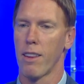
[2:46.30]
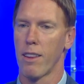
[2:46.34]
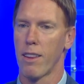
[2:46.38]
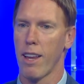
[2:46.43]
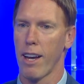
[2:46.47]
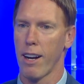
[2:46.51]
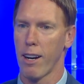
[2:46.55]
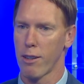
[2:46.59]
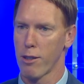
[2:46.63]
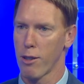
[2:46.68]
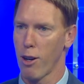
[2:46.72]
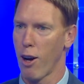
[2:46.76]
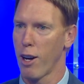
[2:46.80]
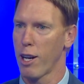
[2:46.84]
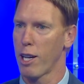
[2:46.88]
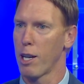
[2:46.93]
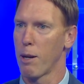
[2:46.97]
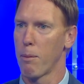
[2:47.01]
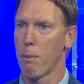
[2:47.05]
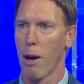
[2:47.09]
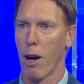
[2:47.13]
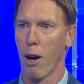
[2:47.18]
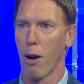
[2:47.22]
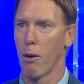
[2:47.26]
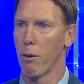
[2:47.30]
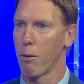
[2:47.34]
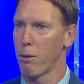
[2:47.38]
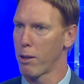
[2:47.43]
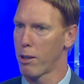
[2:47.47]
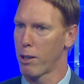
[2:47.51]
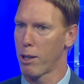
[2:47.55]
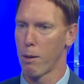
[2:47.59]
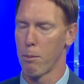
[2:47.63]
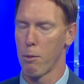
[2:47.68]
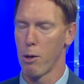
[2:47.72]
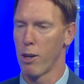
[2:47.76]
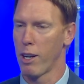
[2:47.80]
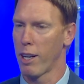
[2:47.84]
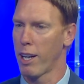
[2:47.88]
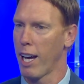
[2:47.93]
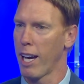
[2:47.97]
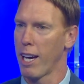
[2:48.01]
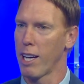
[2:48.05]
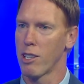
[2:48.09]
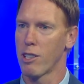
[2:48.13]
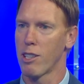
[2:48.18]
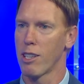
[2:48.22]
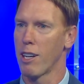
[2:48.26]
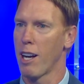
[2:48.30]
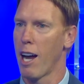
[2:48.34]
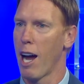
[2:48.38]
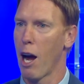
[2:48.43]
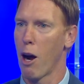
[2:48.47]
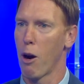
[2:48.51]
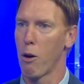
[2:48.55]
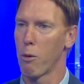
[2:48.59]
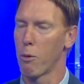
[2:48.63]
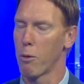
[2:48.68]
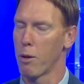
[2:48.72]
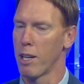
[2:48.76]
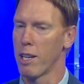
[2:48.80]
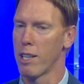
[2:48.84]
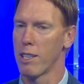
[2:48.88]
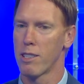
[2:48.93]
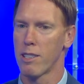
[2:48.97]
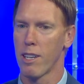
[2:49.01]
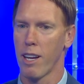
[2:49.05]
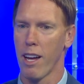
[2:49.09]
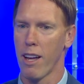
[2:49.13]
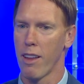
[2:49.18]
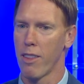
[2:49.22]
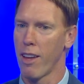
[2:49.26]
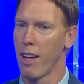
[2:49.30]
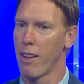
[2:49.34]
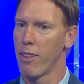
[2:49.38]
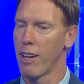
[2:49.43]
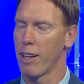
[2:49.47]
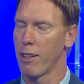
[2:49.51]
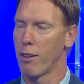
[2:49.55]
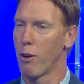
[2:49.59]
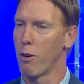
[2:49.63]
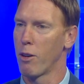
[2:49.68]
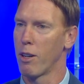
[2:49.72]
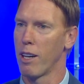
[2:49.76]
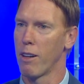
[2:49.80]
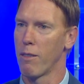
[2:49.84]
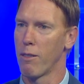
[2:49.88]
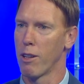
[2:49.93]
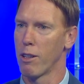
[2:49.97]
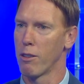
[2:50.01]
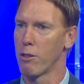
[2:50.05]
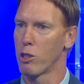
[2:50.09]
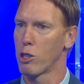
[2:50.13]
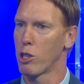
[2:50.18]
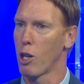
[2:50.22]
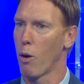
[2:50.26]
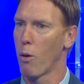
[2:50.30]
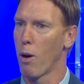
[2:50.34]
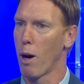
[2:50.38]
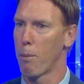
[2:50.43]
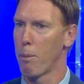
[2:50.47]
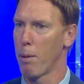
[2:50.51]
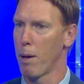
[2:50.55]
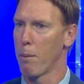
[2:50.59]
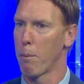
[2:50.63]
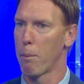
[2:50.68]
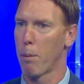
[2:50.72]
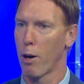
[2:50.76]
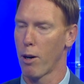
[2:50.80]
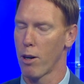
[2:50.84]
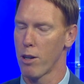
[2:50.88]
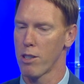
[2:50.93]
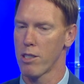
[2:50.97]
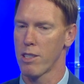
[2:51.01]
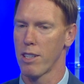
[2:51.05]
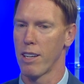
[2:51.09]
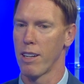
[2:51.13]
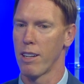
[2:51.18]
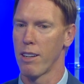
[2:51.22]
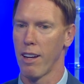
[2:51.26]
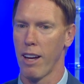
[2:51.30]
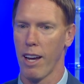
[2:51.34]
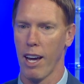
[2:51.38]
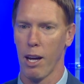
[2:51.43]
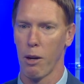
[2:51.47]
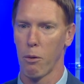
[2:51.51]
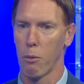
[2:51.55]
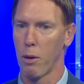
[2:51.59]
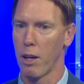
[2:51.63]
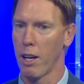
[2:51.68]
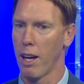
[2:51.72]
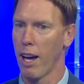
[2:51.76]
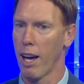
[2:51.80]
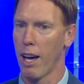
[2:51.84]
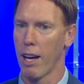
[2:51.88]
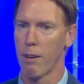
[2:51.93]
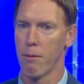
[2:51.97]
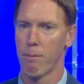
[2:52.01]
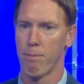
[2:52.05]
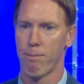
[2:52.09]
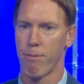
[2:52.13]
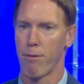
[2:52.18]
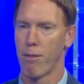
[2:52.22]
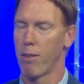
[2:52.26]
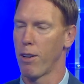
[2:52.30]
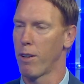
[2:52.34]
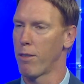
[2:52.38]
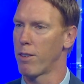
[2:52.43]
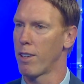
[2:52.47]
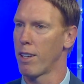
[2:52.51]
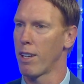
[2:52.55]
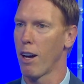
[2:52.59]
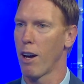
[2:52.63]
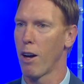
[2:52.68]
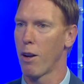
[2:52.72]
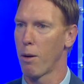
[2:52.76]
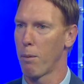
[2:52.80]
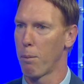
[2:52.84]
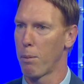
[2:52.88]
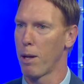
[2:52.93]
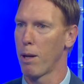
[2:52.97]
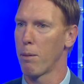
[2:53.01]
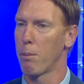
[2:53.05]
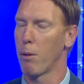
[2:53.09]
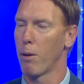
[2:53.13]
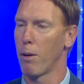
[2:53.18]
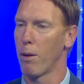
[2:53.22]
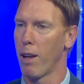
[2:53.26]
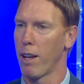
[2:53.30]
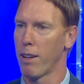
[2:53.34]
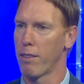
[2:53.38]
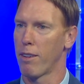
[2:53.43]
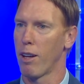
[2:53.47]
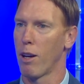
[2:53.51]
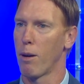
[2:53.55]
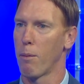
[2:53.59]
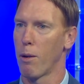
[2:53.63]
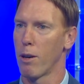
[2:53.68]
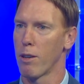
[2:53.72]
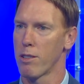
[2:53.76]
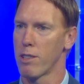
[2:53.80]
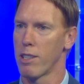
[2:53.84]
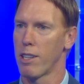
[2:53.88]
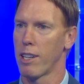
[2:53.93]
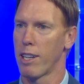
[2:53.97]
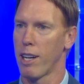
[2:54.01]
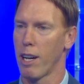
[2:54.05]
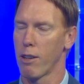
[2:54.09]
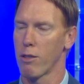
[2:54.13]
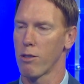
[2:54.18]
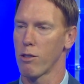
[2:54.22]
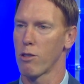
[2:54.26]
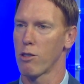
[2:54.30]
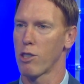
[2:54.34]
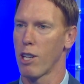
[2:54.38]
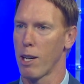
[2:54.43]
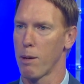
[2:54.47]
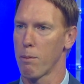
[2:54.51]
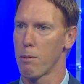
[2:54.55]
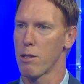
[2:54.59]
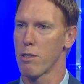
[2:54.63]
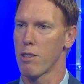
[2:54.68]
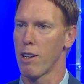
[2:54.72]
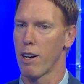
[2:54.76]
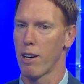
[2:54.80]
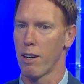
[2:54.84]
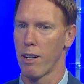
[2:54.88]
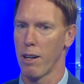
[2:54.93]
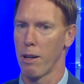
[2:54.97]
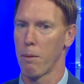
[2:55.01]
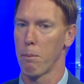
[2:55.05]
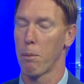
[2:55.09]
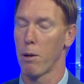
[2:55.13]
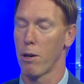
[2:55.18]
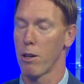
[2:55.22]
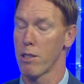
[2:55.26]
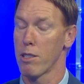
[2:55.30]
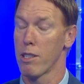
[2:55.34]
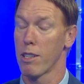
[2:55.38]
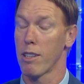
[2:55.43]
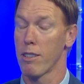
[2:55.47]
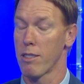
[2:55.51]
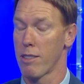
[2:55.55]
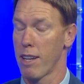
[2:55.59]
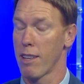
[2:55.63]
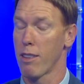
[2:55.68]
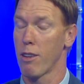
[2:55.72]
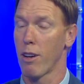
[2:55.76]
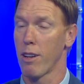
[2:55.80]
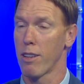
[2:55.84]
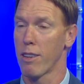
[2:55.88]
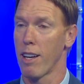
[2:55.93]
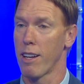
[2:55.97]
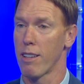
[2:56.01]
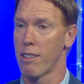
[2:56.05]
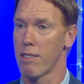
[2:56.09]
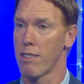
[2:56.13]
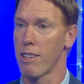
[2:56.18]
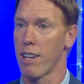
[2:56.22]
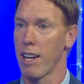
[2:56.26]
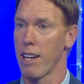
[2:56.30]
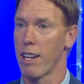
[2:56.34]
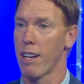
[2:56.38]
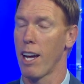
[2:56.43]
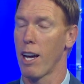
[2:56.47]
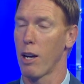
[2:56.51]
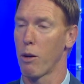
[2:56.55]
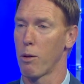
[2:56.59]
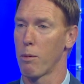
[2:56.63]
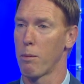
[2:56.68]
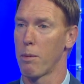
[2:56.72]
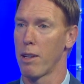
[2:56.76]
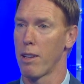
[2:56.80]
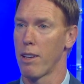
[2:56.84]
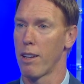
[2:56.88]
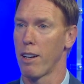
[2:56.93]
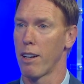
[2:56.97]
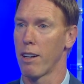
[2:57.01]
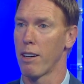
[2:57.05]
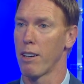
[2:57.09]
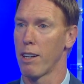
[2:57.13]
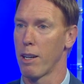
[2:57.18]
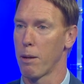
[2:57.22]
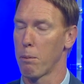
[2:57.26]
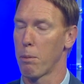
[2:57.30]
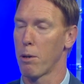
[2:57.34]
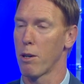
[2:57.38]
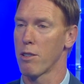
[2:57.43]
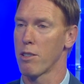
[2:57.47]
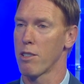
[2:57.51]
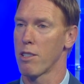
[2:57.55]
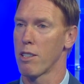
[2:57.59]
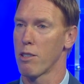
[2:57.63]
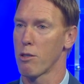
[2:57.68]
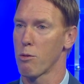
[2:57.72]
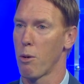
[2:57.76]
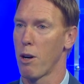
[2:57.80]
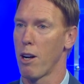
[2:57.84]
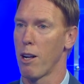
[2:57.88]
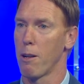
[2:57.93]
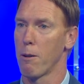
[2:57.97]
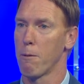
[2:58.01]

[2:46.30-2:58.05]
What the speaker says: They are talking about communication, outreach, and then they don't even show up in person, and we had 50, 100 people at Del Mar City Council chambers there in person because they thought that Sandag would be there in person as well.